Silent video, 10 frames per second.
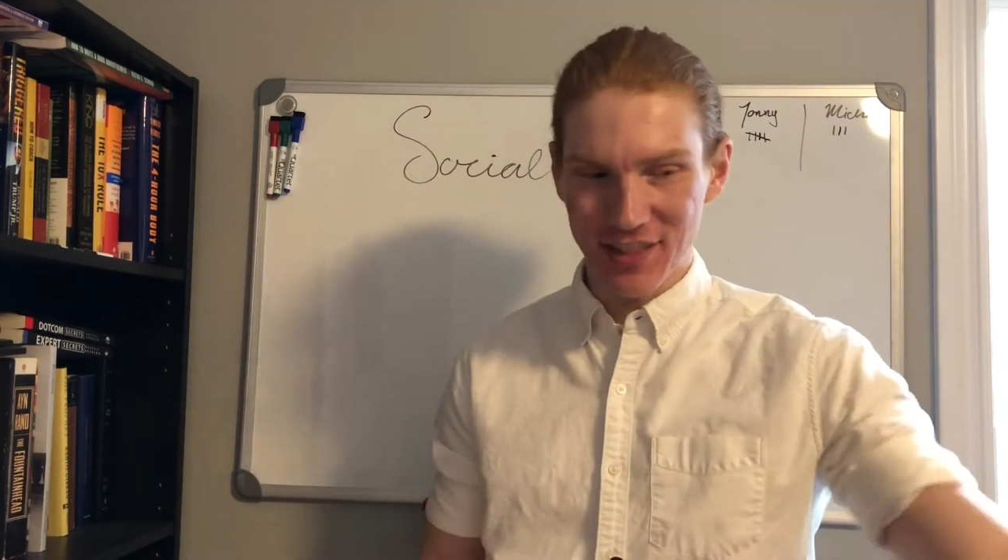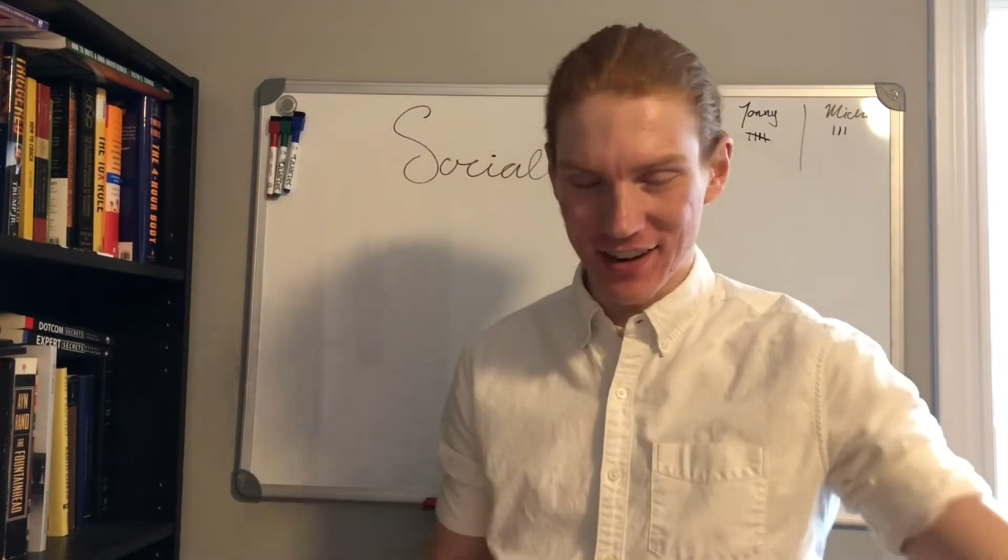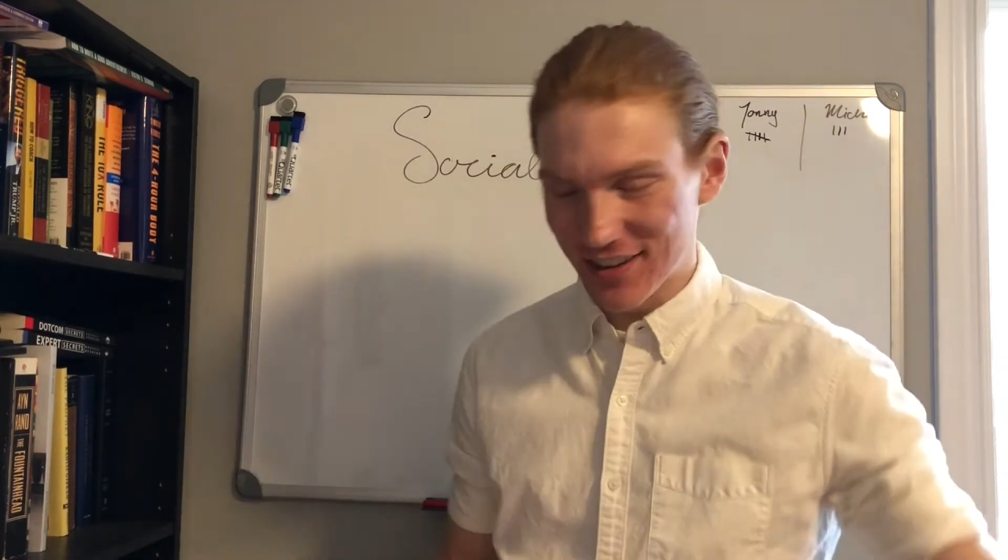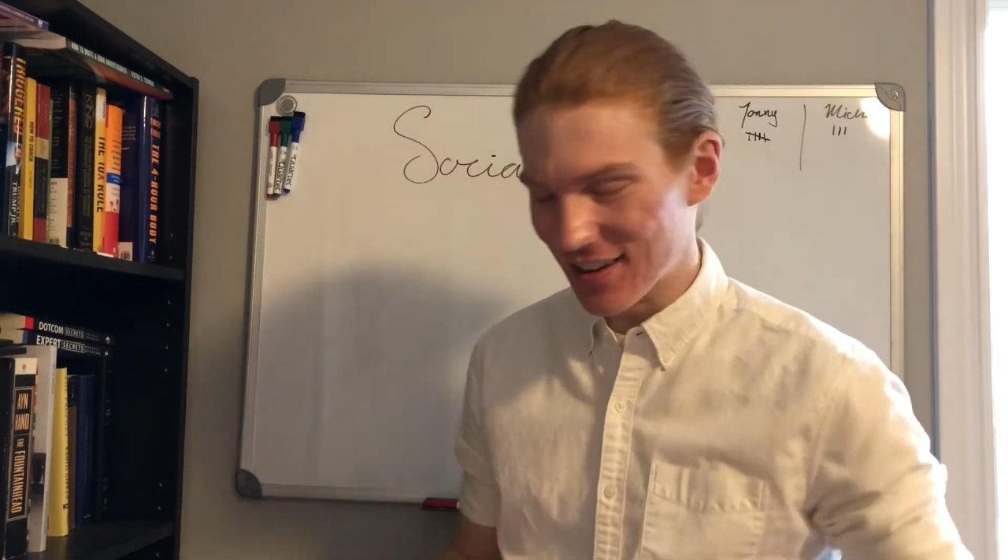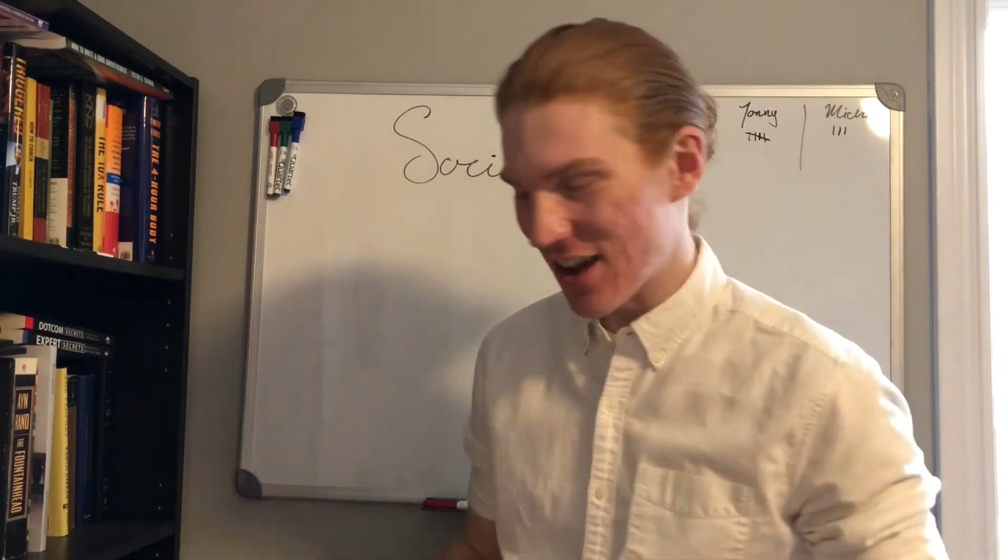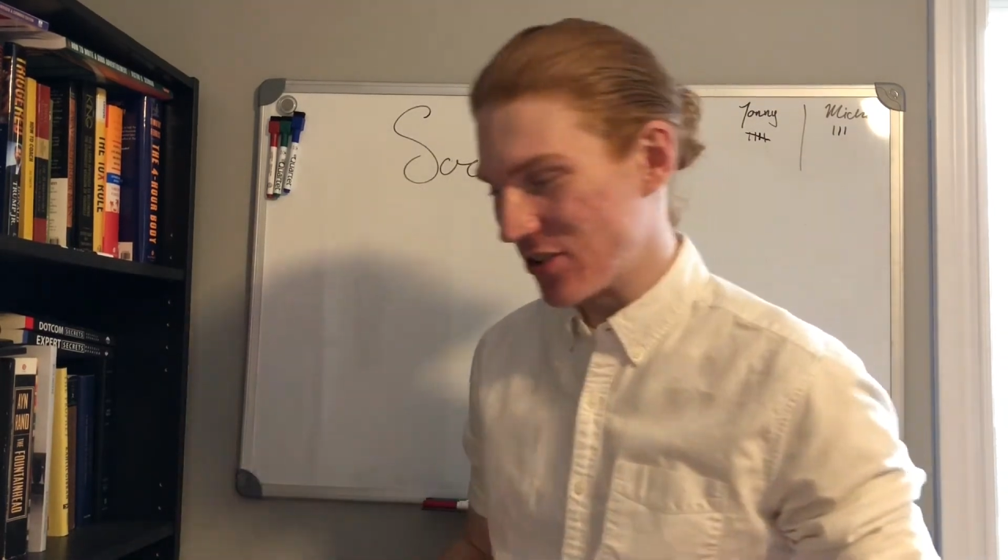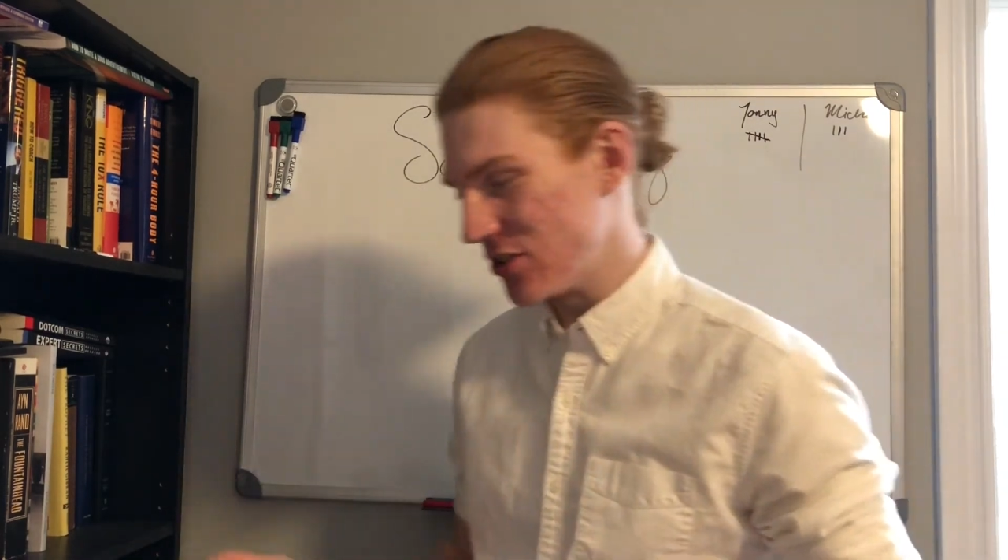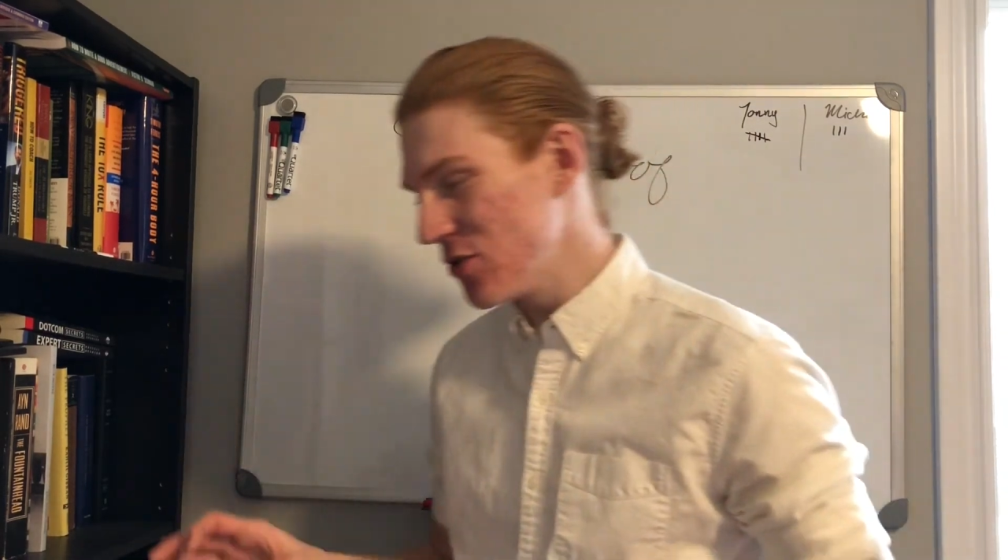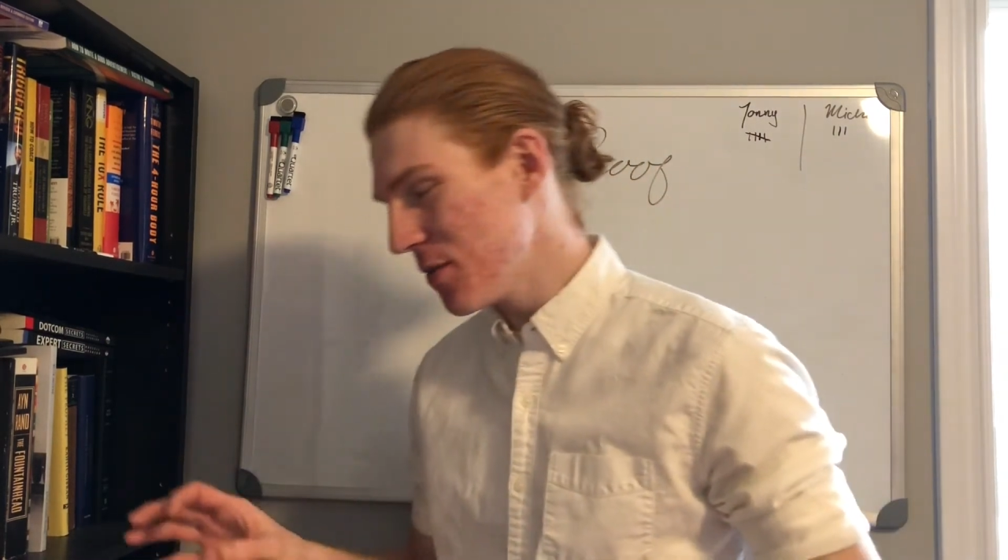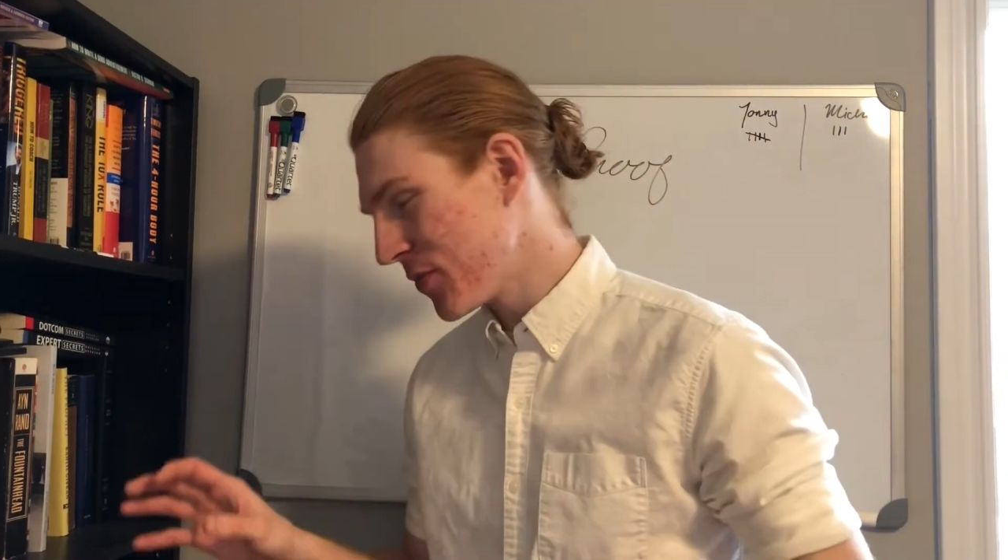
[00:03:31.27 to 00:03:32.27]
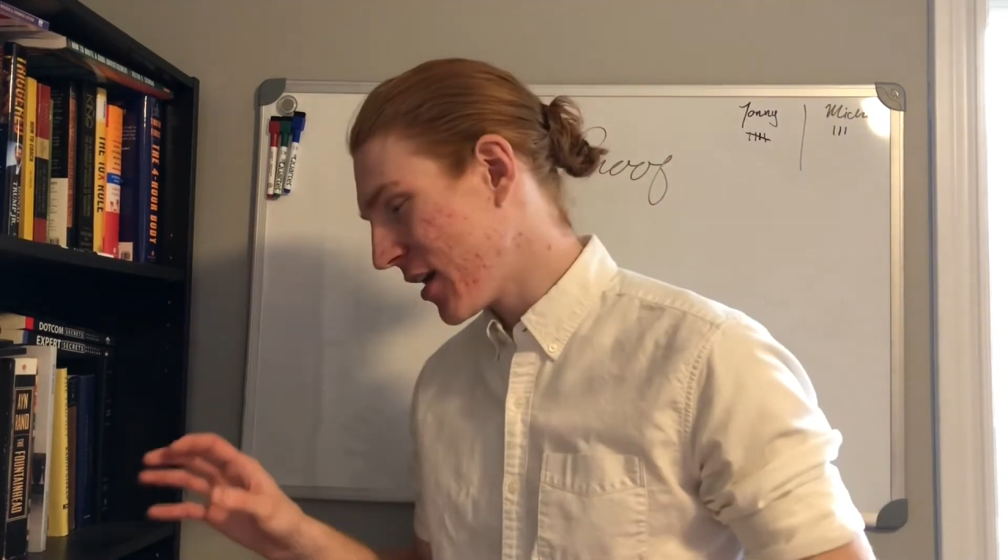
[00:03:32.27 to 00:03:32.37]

They'd sit down too,